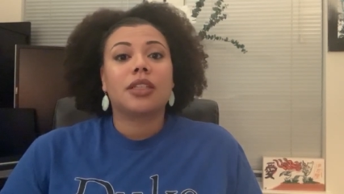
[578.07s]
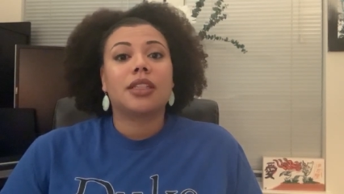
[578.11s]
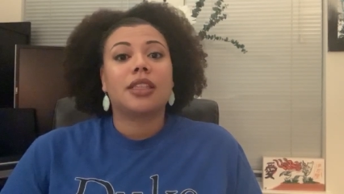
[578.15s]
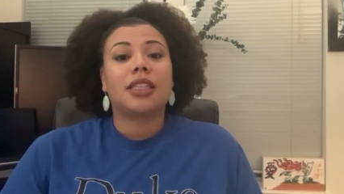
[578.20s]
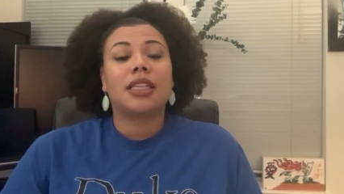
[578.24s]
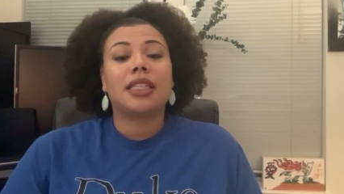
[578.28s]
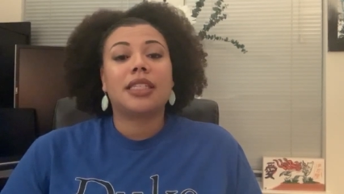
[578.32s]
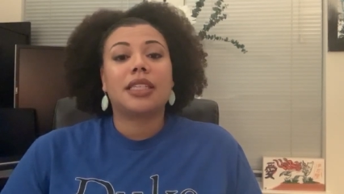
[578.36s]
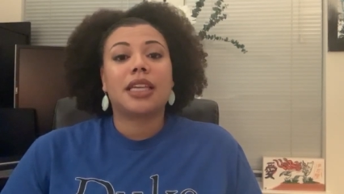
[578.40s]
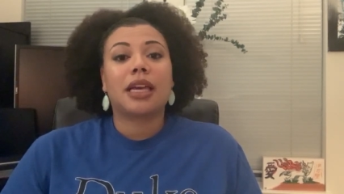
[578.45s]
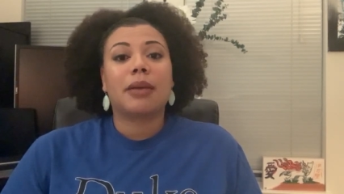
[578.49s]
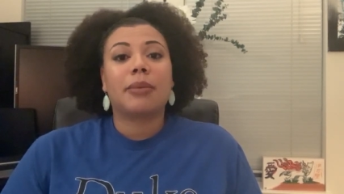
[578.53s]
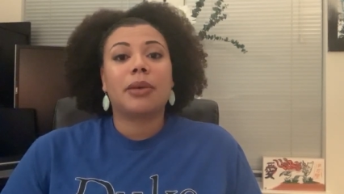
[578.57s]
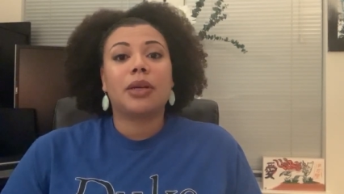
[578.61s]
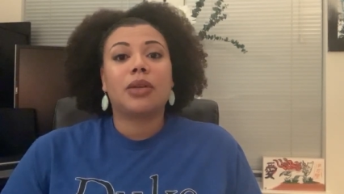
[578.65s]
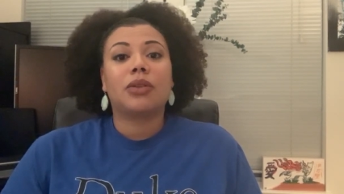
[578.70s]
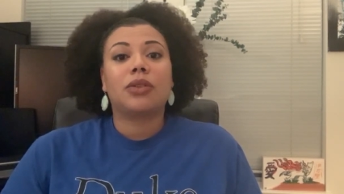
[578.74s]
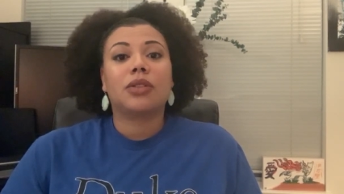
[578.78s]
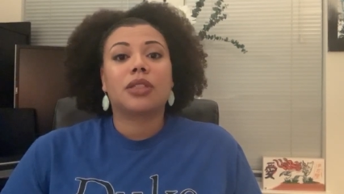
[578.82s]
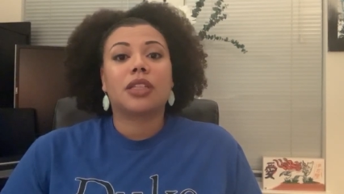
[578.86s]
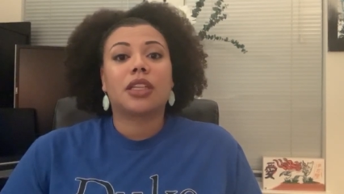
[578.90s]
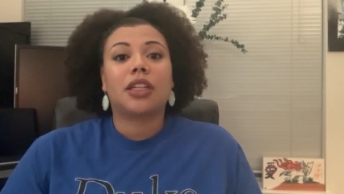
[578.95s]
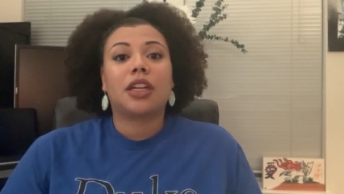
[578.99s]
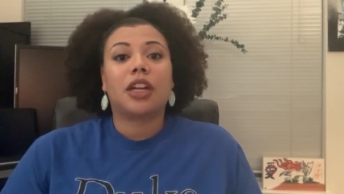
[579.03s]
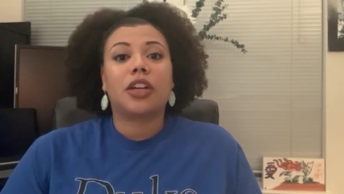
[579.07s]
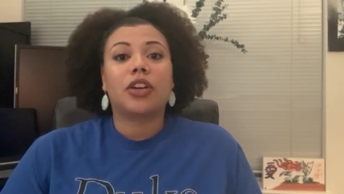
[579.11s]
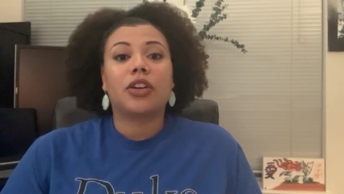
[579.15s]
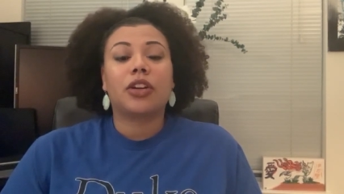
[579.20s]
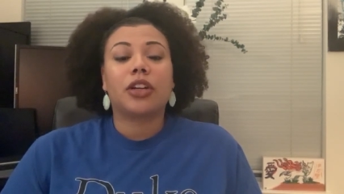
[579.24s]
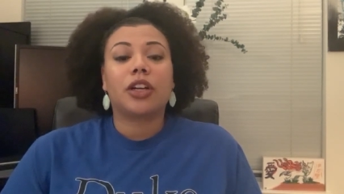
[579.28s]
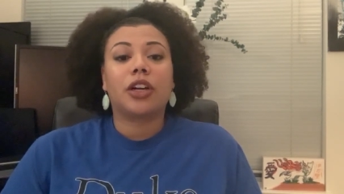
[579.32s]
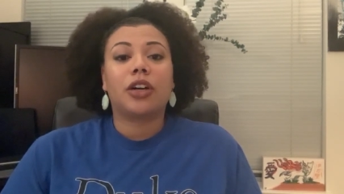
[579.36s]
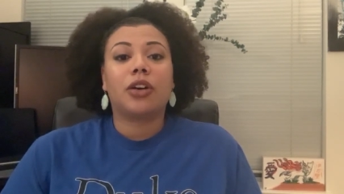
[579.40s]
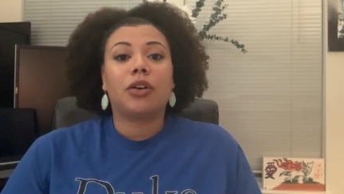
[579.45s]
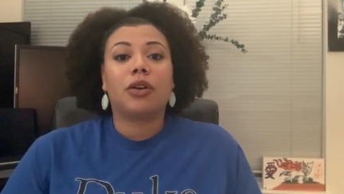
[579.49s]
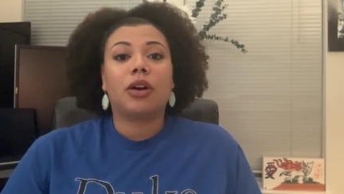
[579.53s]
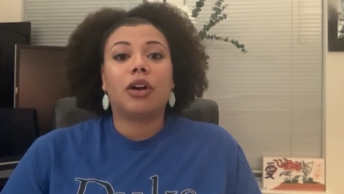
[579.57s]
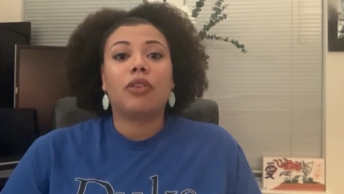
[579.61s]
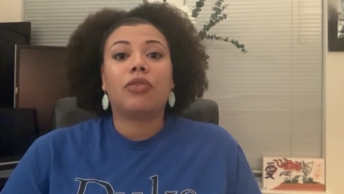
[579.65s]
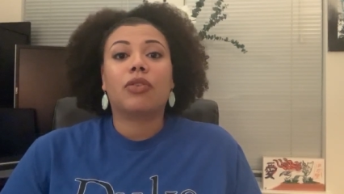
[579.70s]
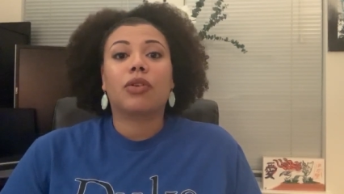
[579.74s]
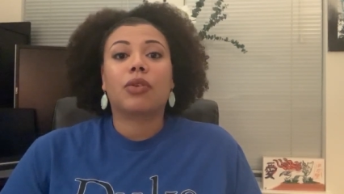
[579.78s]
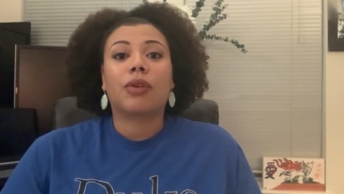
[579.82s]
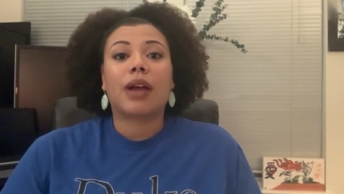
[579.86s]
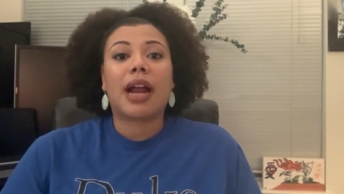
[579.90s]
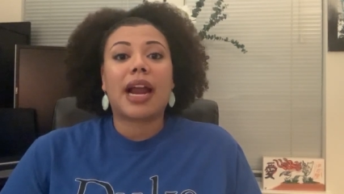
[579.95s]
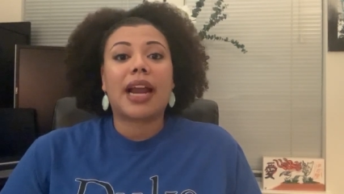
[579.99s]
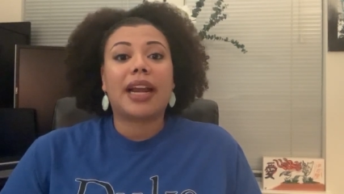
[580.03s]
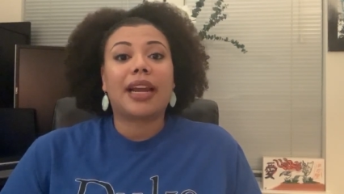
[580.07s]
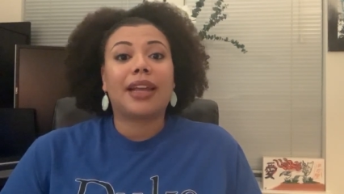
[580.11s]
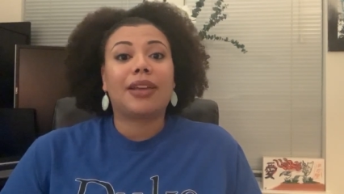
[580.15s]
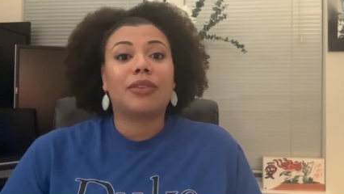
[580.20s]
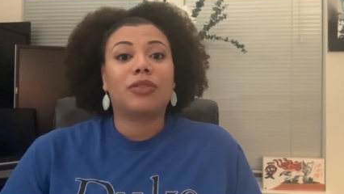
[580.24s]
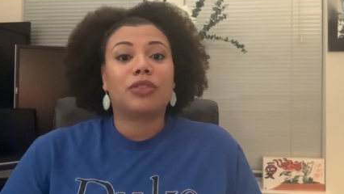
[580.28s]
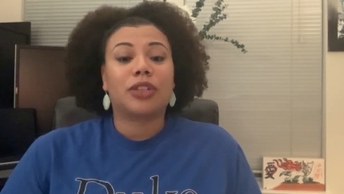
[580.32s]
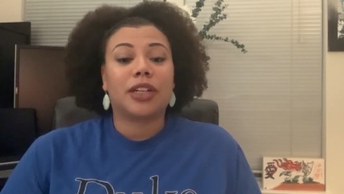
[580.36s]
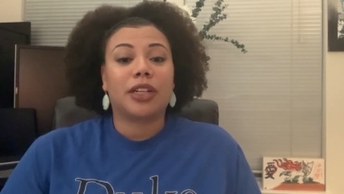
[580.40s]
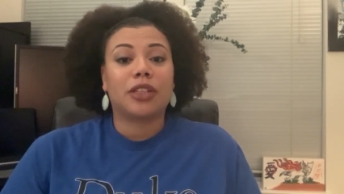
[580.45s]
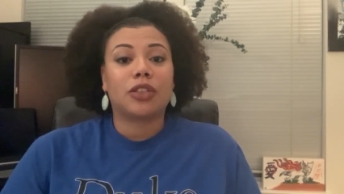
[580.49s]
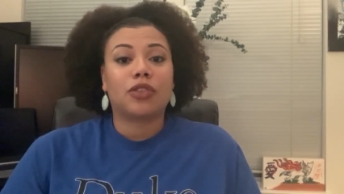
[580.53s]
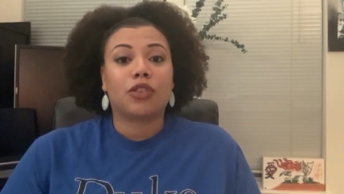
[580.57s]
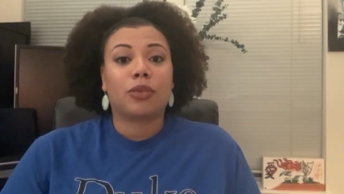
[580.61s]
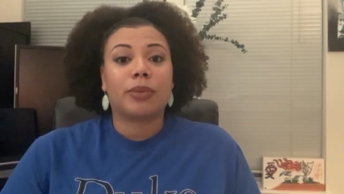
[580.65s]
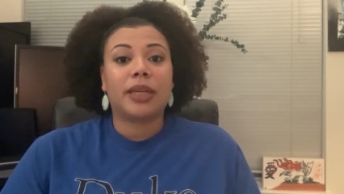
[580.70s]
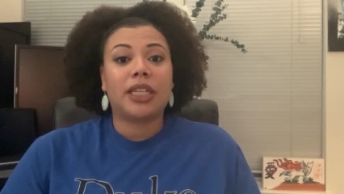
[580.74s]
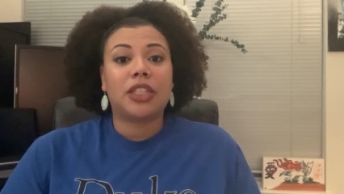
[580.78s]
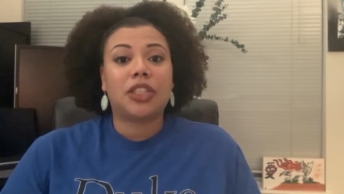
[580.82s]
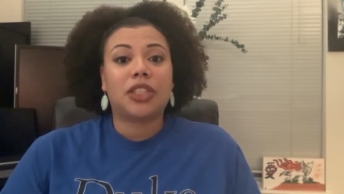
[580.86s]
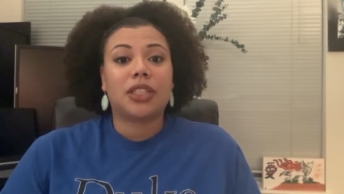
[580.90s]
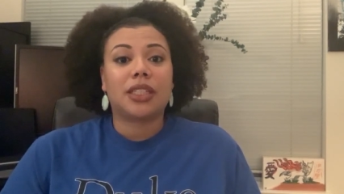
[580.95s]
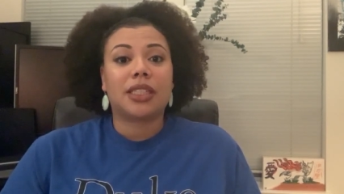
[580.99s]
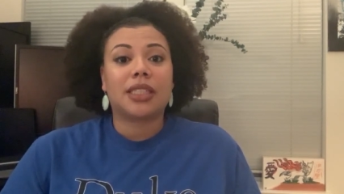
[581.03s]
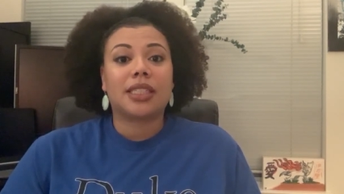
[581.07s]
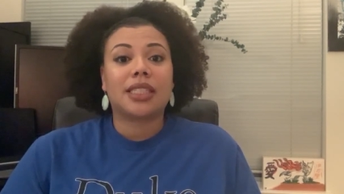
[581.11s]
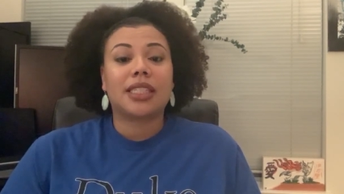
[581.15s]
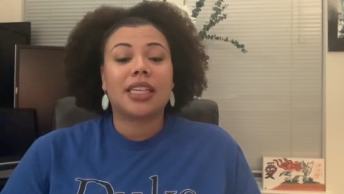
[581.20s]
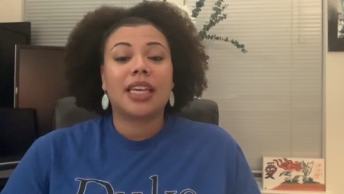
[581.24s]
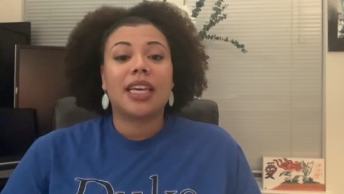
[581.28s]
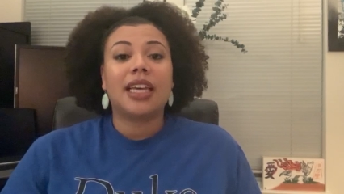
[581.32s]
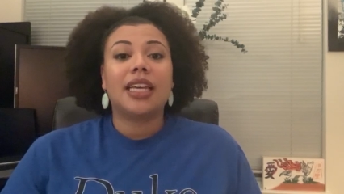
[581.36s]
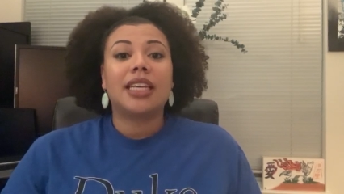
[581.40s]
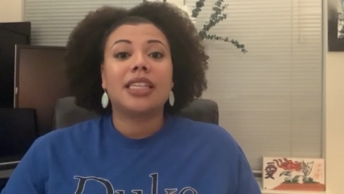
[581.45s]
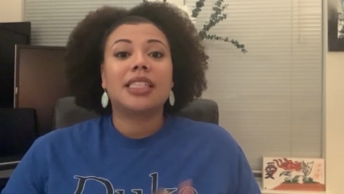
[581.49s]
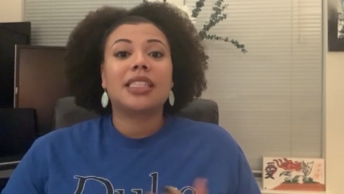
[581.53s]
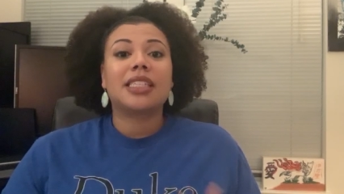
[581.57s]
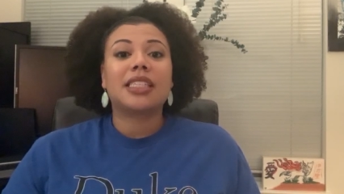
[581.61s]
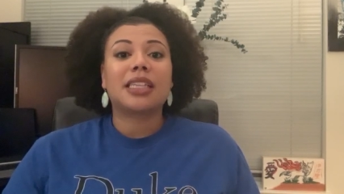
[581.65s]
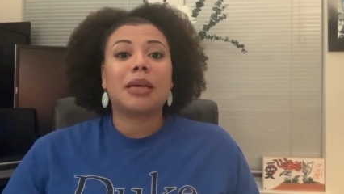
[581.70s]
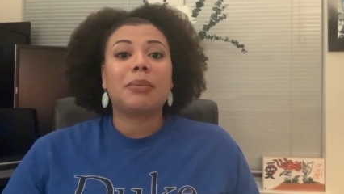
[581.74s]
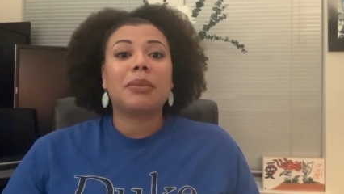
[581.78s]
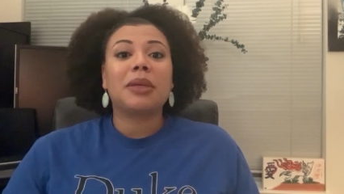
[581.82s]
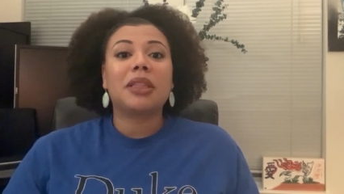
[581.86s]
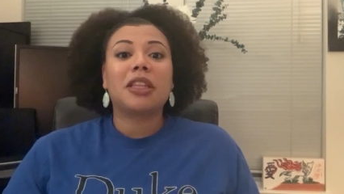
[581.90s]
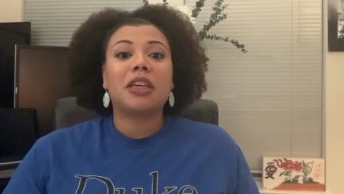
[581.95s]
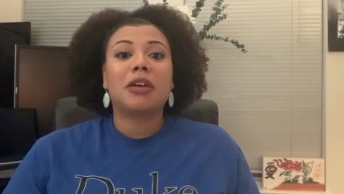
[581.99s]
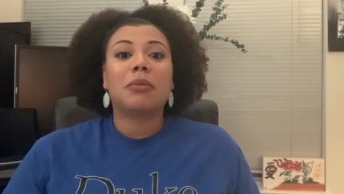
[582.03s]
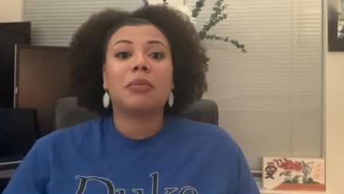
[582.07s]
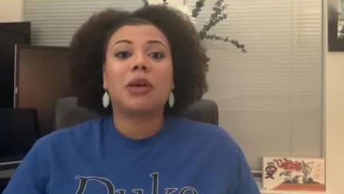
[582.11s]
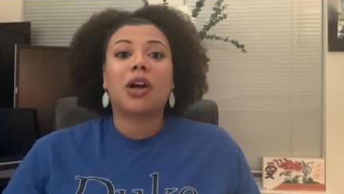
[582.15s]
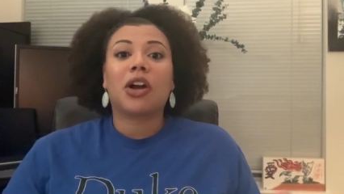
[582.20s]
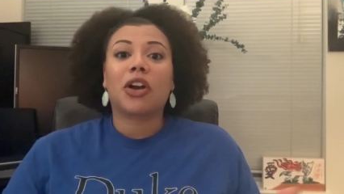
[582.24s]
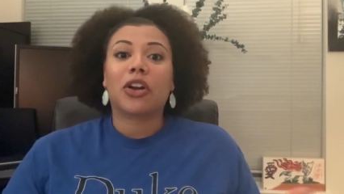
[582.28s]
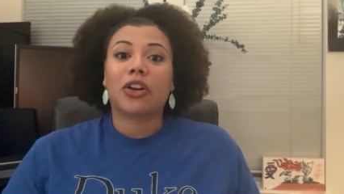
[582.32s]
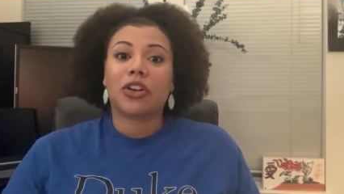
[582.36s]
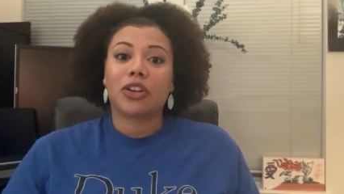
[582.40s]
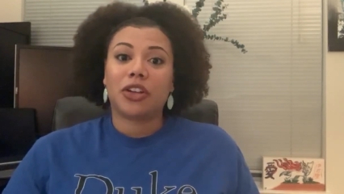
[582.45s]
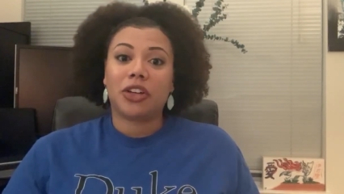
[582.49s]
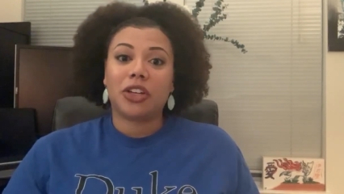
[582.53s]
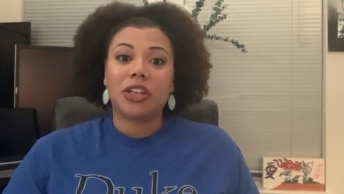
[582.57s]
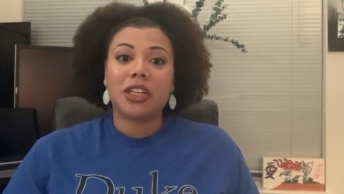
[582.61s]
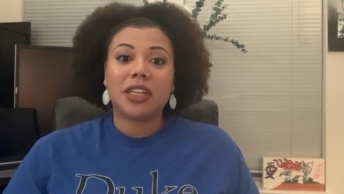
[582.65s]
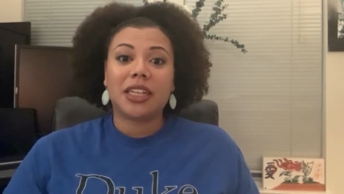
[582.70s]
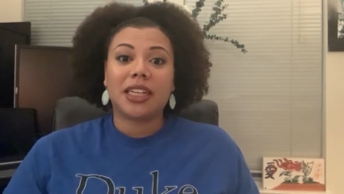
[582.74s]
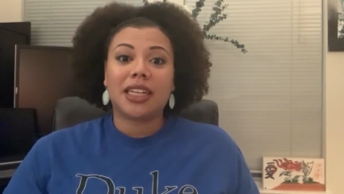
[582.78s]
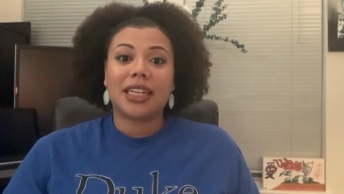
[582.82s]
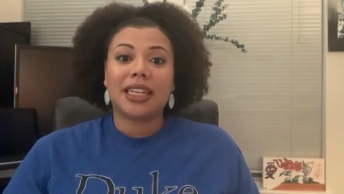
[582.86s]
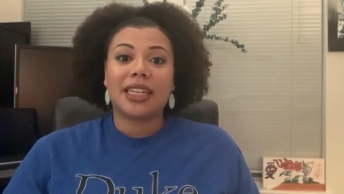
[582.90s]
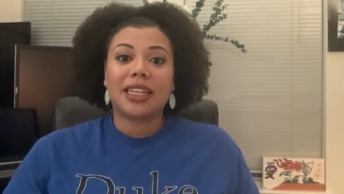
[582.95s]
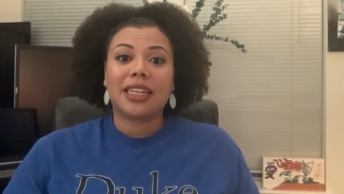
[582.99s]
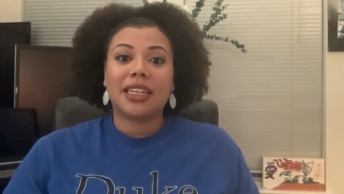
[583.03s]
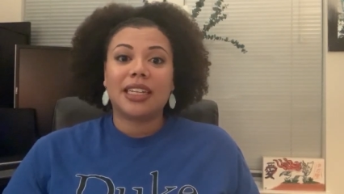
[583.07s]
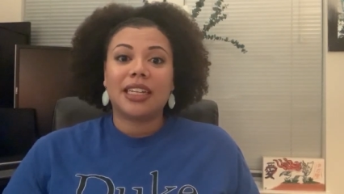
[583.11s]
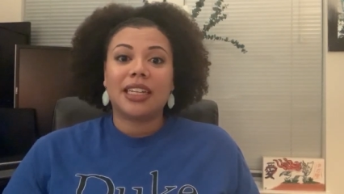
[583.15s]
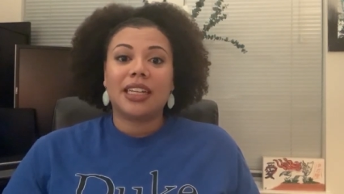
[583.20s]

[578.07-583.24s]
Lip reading: these chemicals can undergo a variety of transformations. Some of them are good,